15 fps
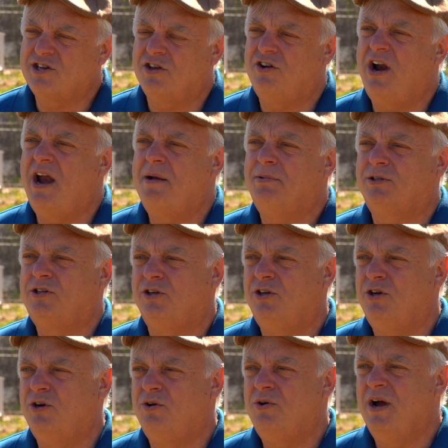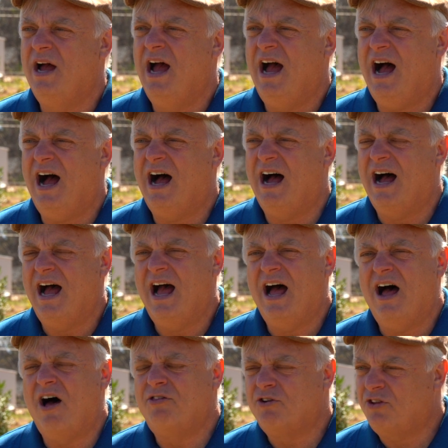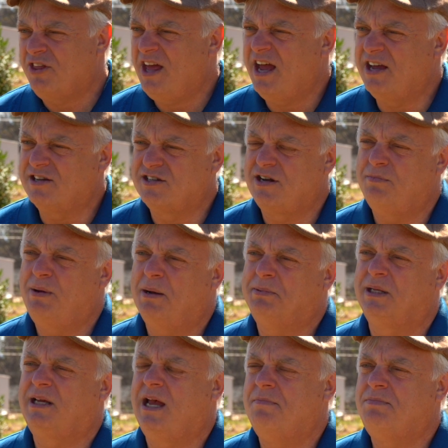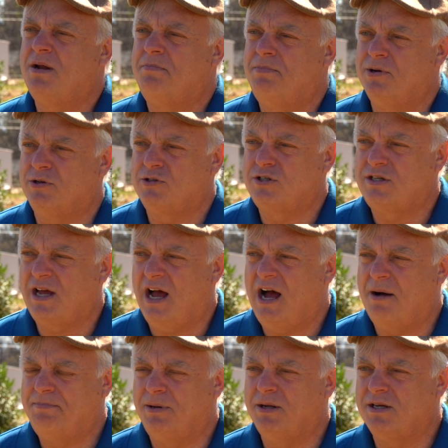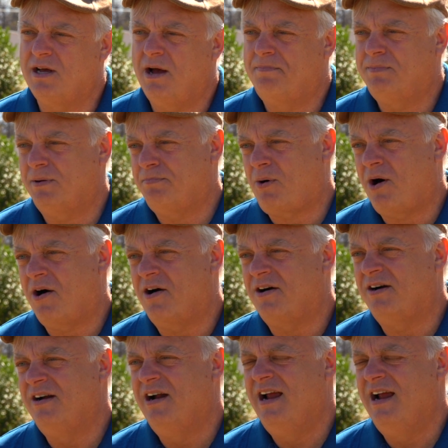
They're able to do other things and be able to keep their bills up to par.